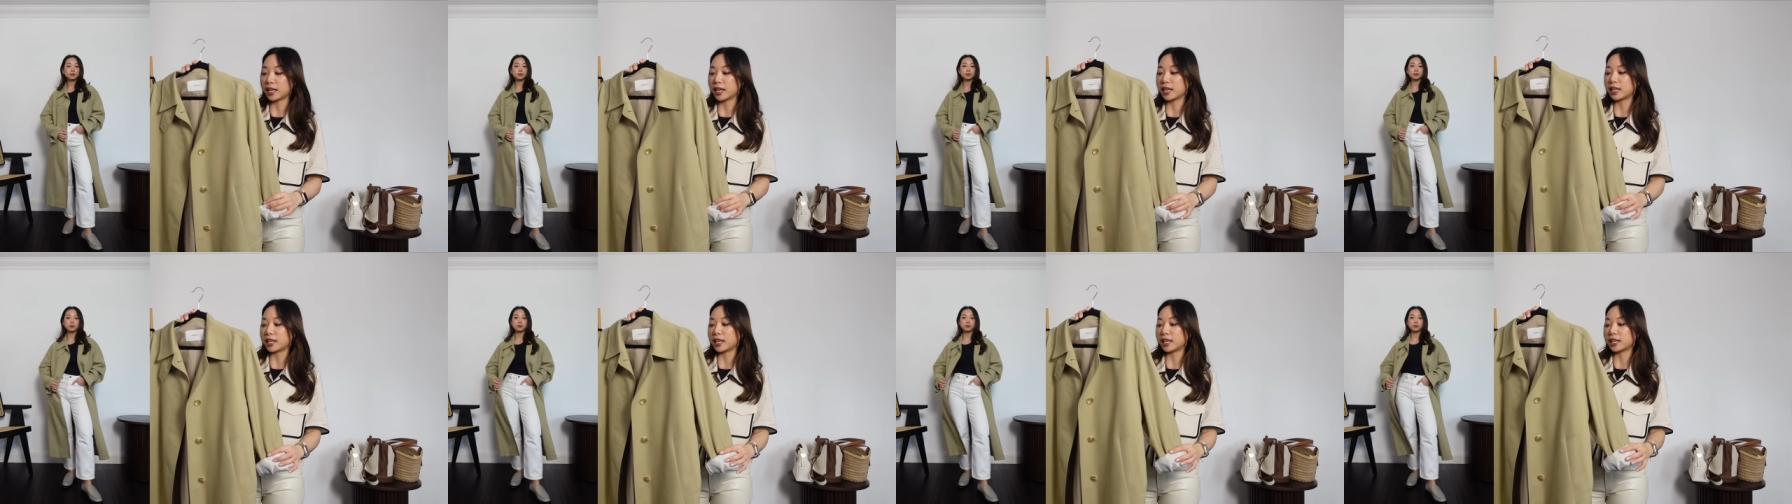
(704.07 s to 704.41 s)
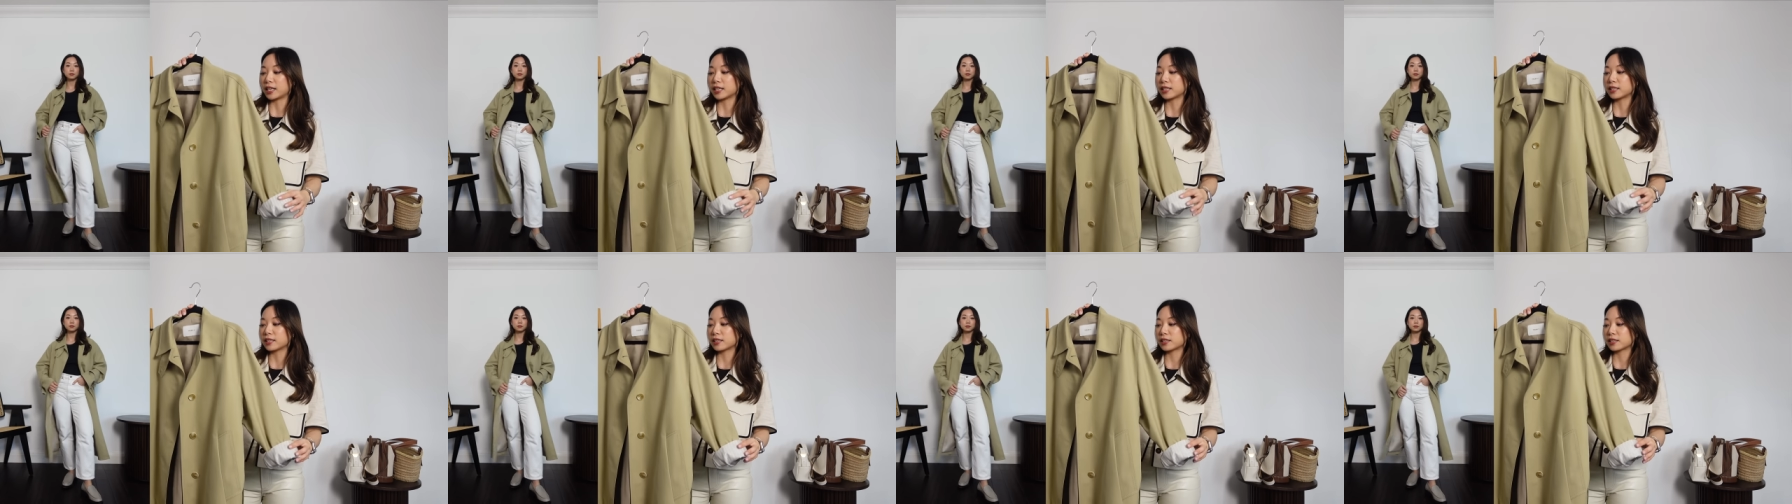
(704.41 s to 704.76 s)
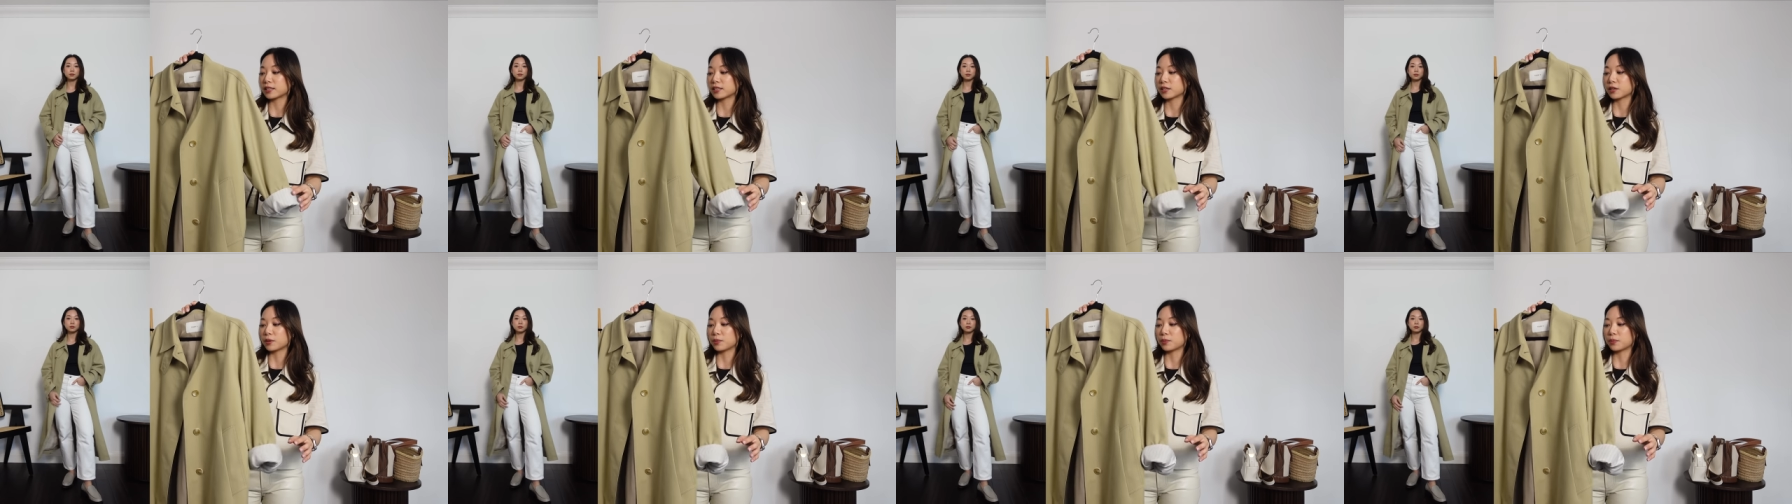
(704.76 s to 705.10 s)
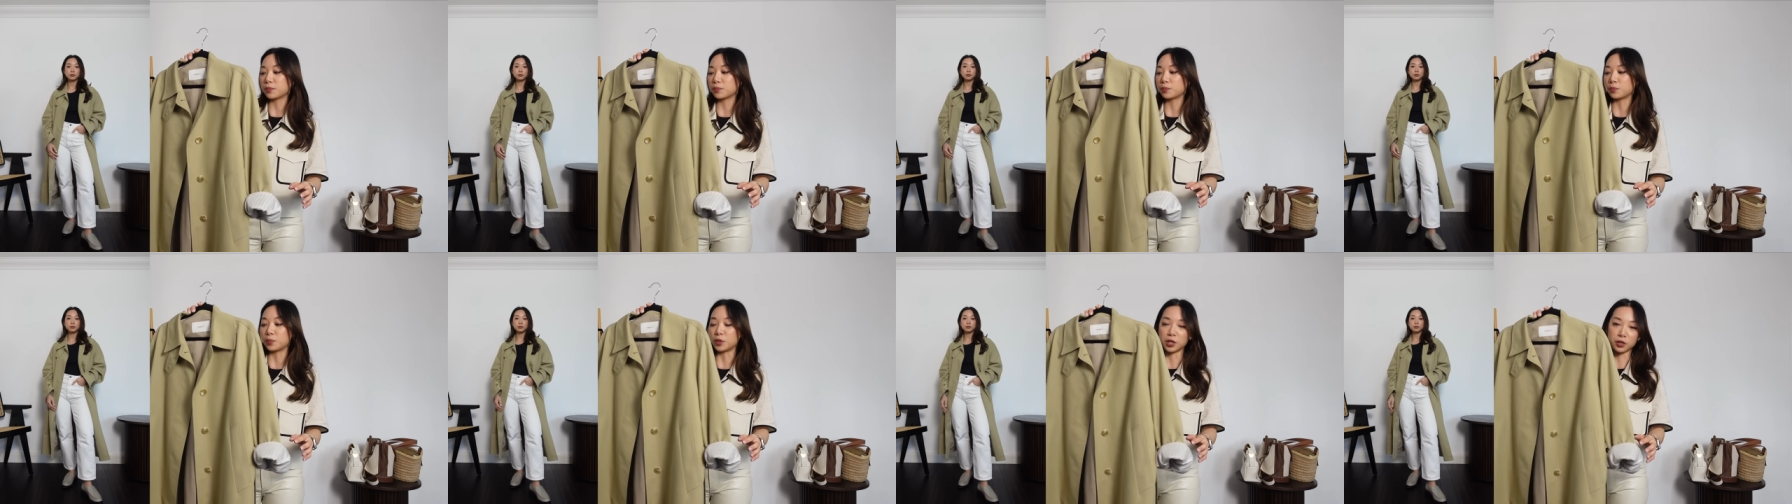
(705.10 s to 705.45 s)
it is
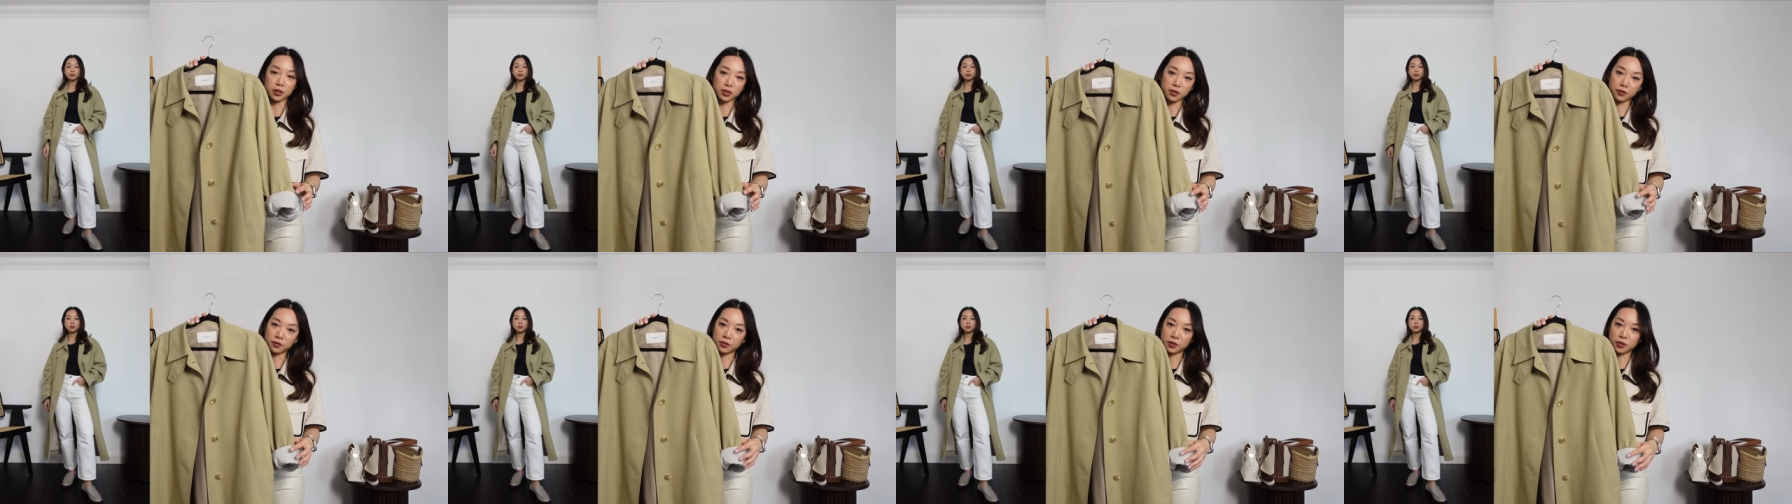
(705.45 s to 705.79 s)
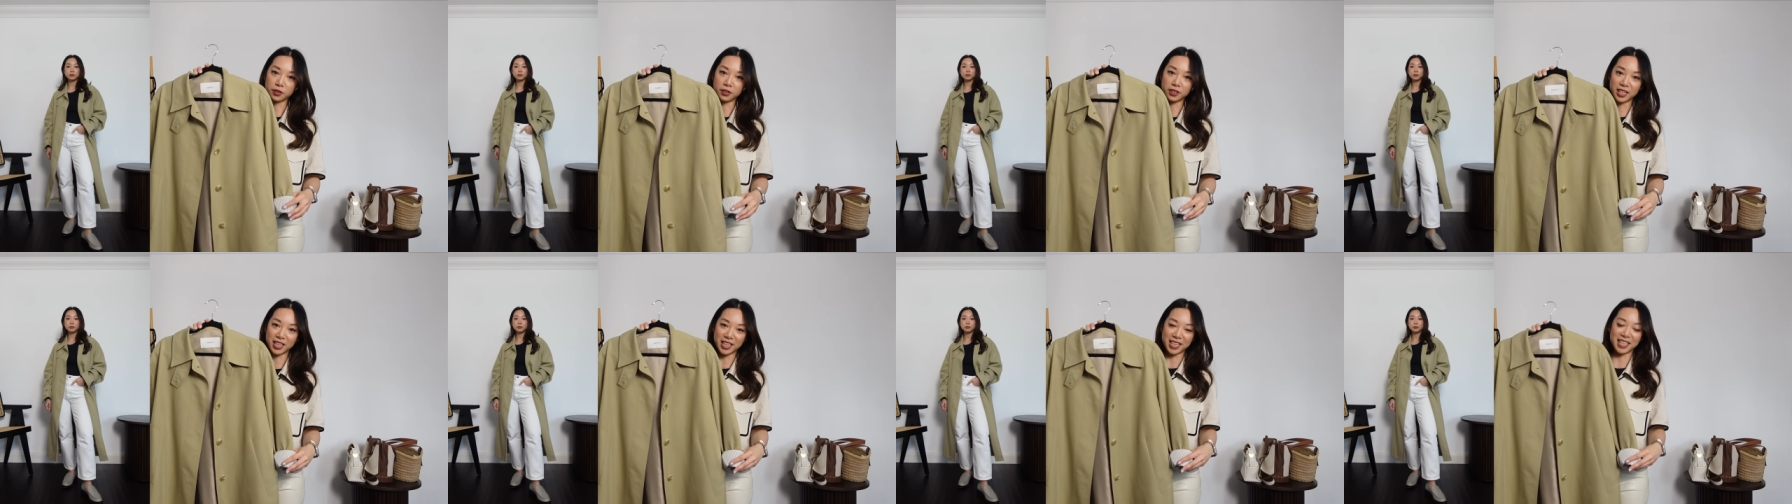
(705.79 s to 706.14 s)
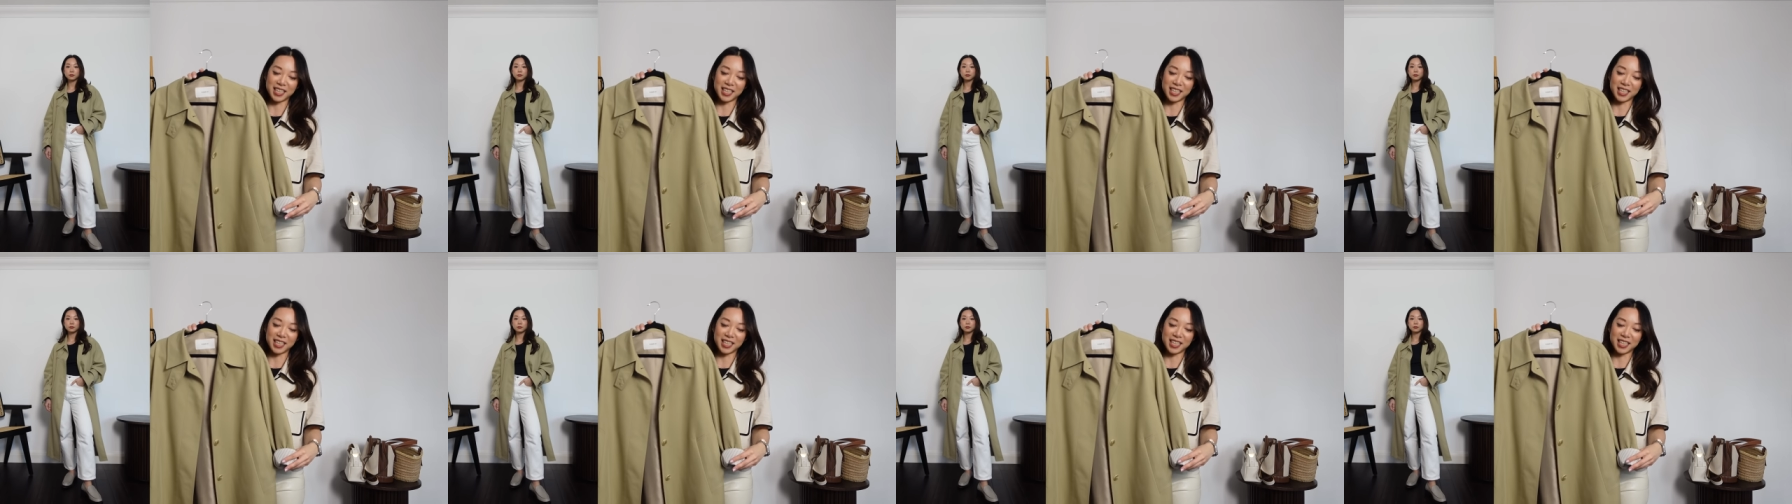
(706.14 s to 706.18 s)
beautiful.